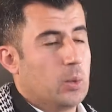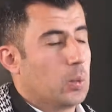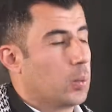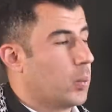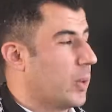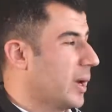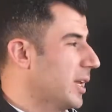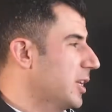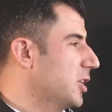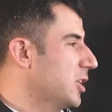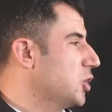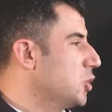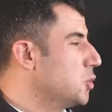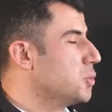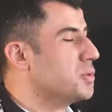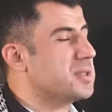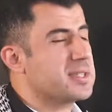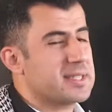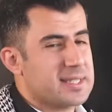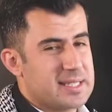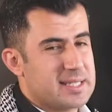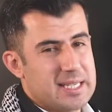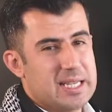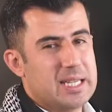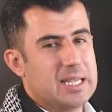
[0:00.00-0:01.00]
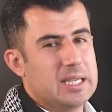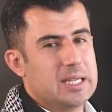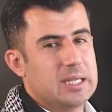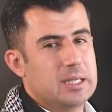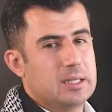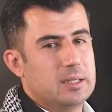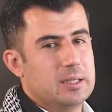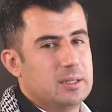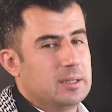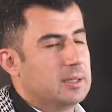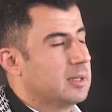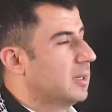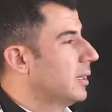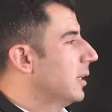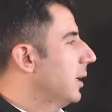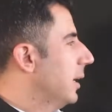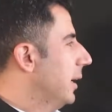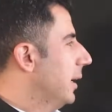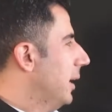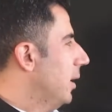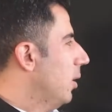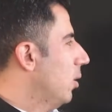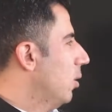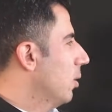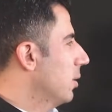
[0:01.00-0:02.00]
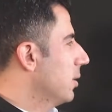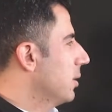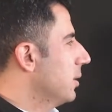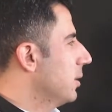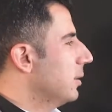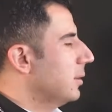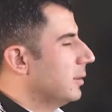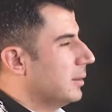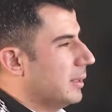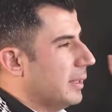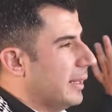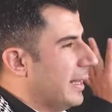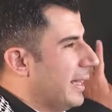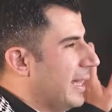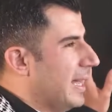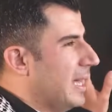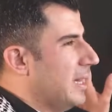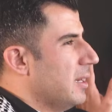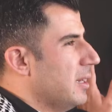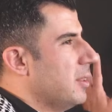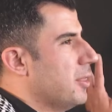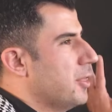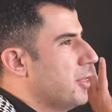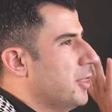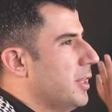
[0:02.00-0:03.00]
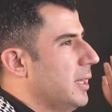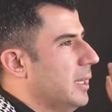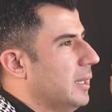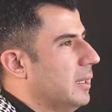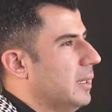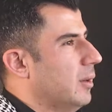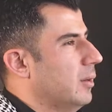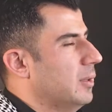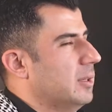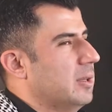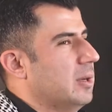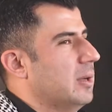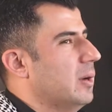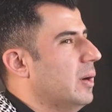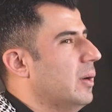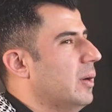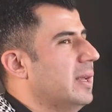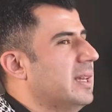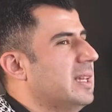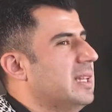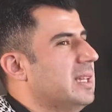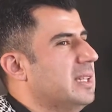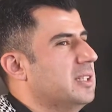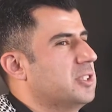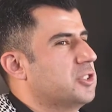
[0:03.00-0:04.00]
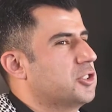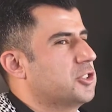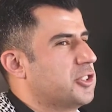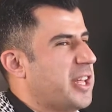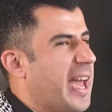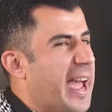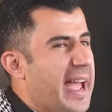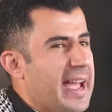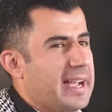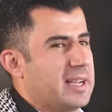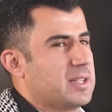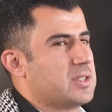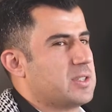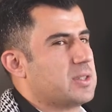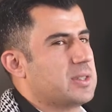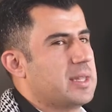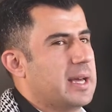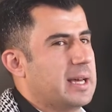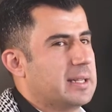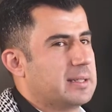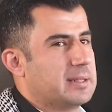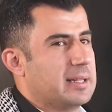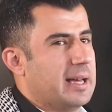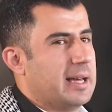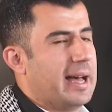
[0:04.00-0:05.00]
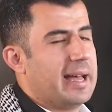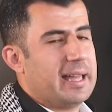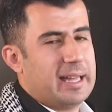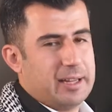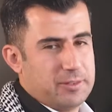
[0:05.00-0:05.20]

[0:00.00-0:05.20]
When you see on anything, on any text that